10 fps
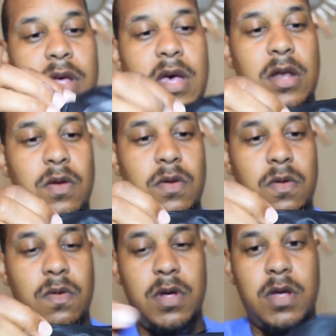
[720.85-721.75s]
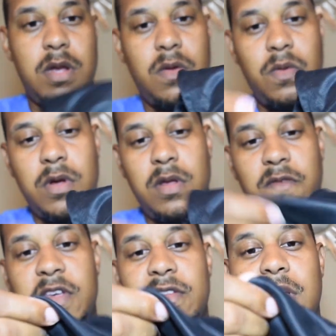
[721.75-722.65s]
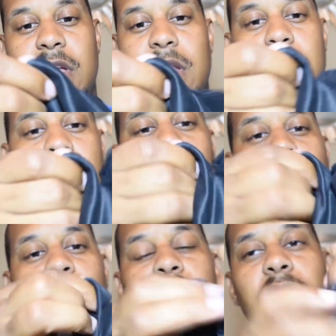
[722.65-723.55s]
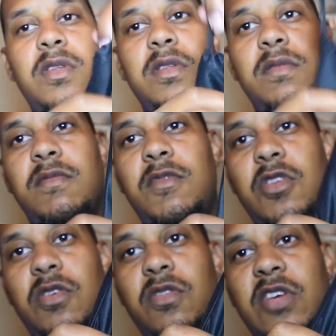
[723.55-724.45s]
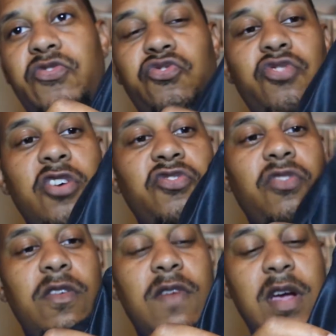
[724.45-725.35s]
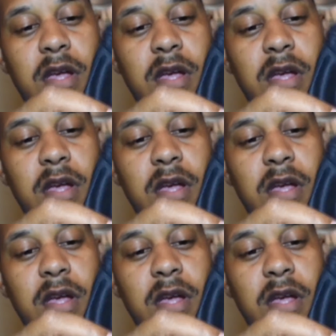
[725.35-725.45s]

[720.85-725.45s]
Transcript: I don't know what. We're gonna investigate that. But you can, you got your drawstring right